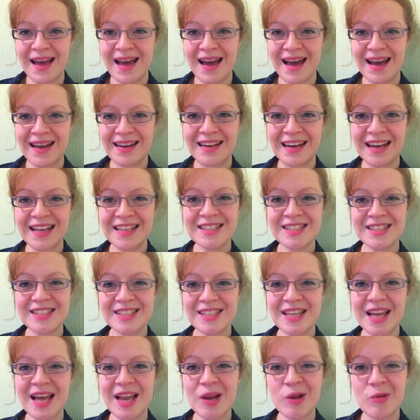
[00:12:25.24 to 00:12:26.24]
And let's
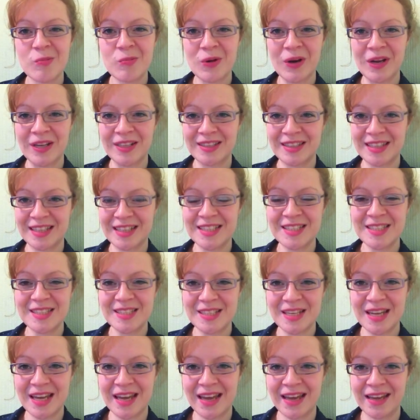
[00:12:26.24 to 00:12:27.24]
celebrate this
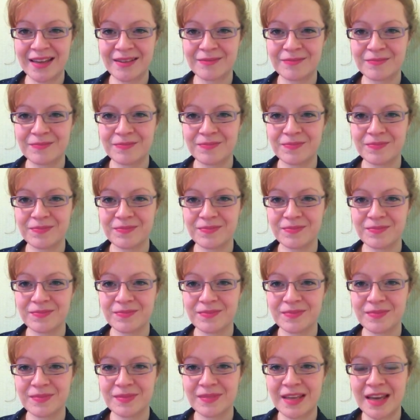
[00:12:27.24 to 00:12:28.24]
day
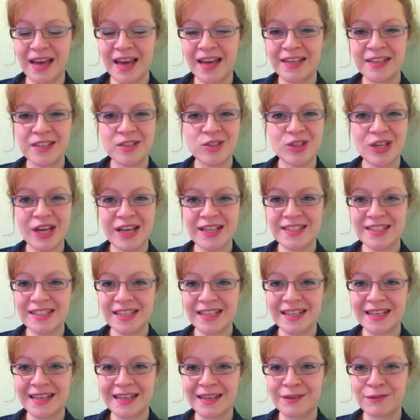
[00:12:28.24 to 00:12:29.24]

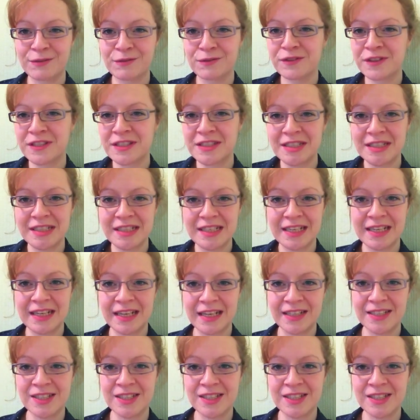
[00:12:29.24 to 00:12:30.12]
energetically, physically,